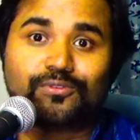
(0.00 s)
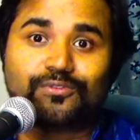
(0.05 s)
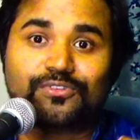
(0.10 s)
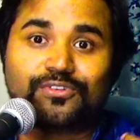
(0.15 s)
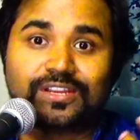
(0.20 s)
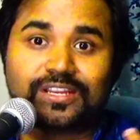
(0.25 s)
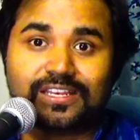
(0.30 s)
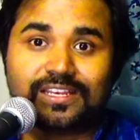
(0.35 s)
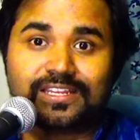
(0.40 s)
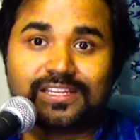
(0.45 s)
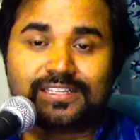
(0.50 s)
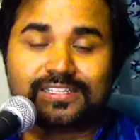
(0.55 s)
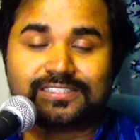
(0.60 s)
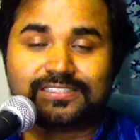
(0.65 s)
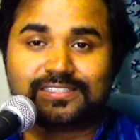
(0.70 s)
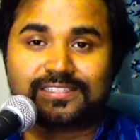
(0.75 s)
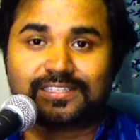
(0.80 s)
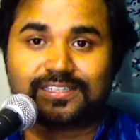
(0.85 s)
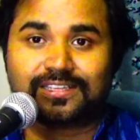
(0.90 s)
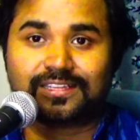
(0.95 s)

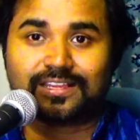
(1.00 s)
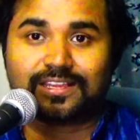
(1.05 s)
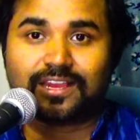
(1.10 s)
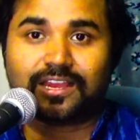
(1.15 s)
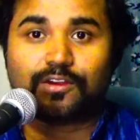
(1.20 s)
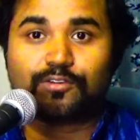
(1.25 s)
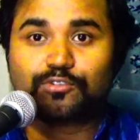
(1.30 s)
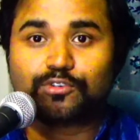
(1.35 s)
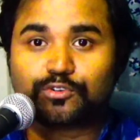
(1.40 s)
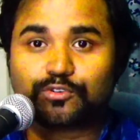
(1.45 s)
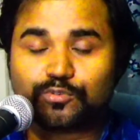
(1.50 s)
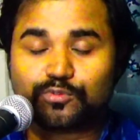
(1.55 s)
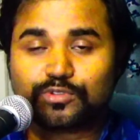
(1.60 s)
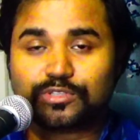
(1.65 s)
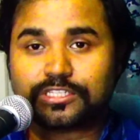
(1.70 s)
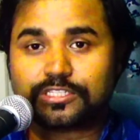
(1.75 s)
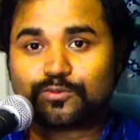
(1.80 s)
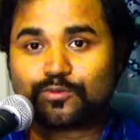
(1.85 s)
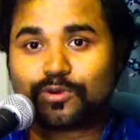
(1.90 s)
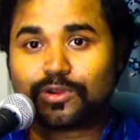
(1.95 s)
release, how to do
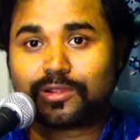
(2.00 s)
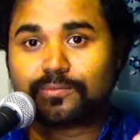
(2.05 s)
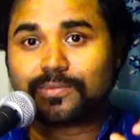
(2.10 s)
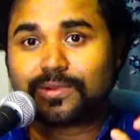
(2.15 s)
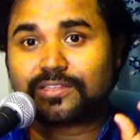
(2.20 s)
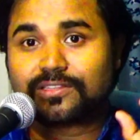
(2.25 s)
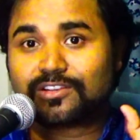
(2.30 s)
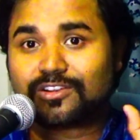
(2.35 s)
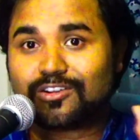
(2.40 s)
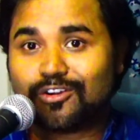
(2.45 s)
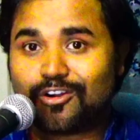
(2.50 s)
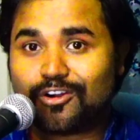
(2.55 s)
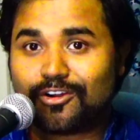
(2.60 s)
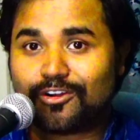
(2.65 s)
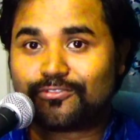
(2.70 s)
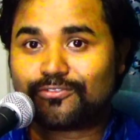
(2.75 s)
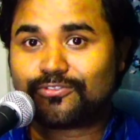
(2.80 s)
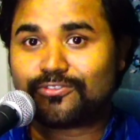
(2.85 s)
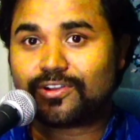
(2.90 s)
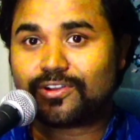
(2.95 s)
this, one matra
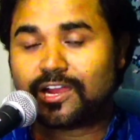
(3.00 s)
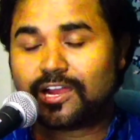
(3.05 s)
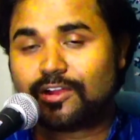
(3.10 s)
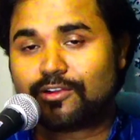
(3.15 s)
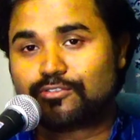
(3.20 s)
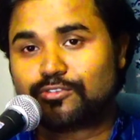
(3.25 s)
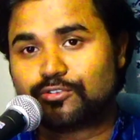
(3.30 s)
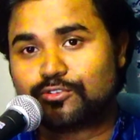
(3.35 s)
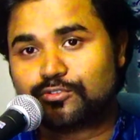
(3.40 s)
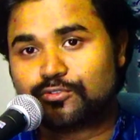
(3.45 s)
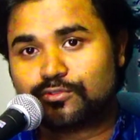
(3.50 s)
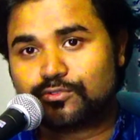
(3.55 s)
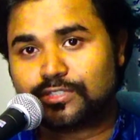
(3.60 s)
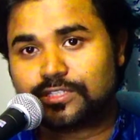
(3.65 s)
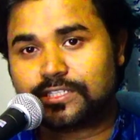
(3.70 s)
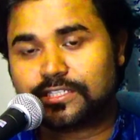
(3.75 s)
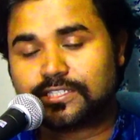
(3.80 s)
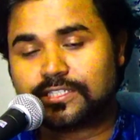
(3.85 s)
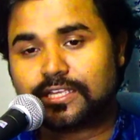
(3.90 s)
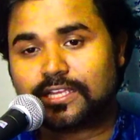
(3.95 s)
off, how to do
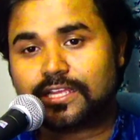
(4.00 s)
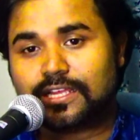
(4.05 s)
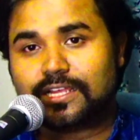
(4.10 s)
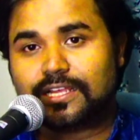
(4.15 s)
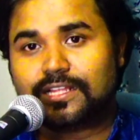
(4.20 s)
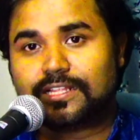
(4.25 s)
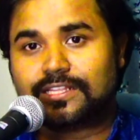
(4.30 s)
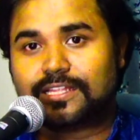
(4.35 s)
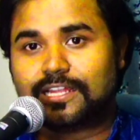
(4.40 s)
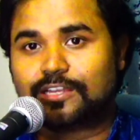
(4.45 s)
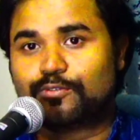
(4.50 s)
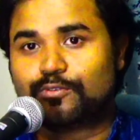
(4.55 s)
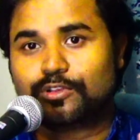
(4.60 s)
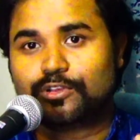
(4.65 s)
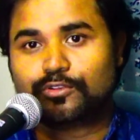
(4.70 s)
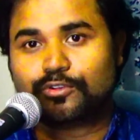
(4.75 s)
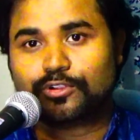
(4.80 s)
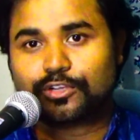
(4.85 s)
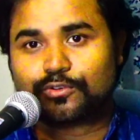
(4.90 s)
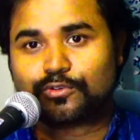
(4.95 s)
this, that we will
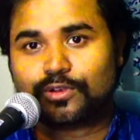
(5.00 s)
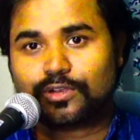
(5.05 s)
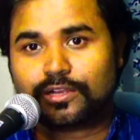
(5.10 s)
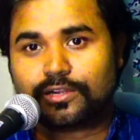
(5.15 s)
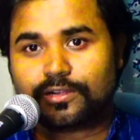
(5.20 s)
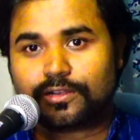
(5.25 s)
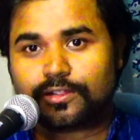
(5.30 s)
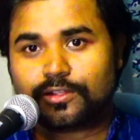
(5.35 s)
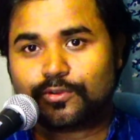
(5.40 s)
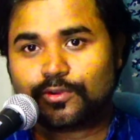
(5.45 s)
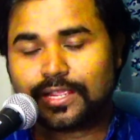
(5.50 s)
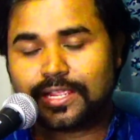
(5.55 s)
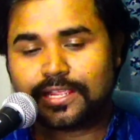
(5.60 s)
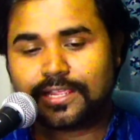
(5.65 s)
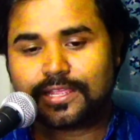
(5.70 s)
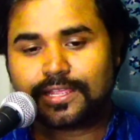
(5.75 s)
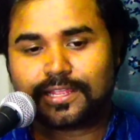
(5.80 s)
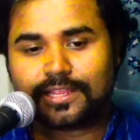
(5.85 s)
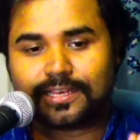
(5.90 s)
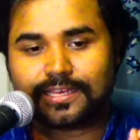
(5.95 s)
going to learn. Okay,
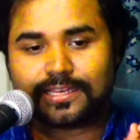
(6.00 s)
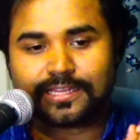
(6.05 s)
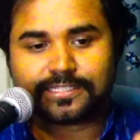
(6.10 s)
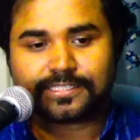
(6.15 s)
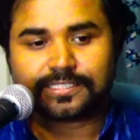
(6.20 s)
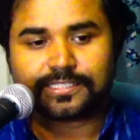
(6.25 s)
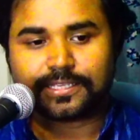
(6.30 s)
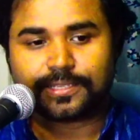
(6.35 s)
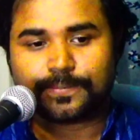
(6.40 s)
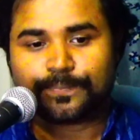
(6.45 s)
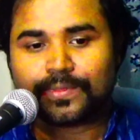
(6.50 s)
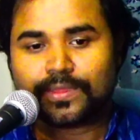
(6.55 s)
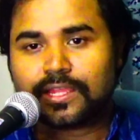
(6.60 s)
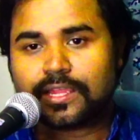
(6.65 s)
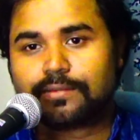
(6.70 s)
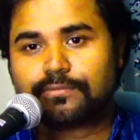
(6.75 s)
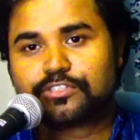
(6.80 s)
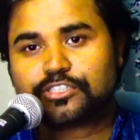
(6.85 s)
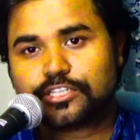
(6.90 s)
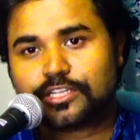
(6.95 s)
let's see.
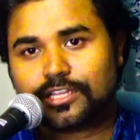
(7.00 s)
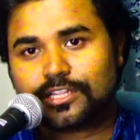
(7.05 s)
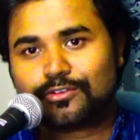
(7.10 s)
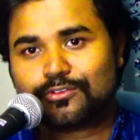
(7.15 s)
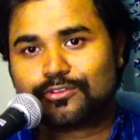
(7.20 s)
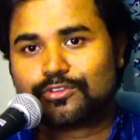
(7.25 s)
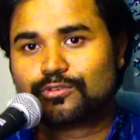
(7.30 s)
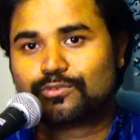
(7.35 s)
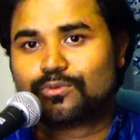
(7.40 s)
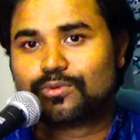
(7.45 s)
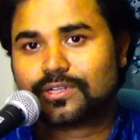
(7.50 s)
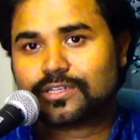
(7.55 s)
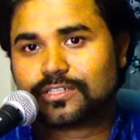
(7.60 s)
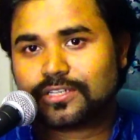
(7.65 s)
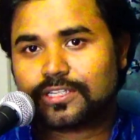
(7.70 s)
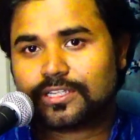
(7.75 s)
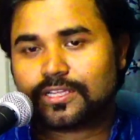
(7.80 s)
I'm sharing with you one